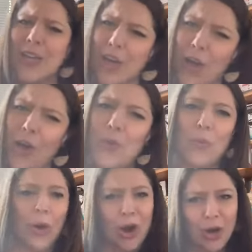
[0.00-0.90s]
Go,
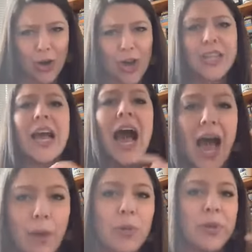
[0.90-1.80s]
work, girl. Like,
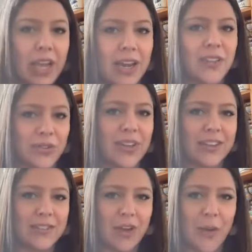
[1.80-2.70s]
I would be getting those
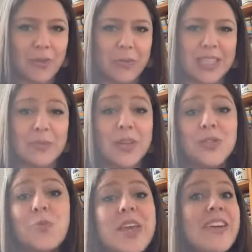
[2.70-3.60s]
kinds of compliments
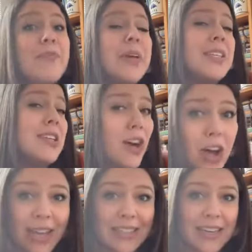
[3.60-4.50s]
because we have been
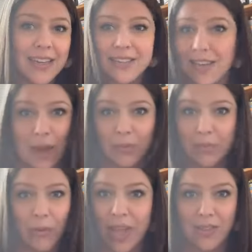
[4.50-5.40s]
taught to
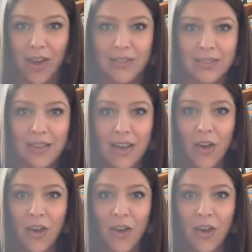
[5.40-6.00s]
compliment weight loss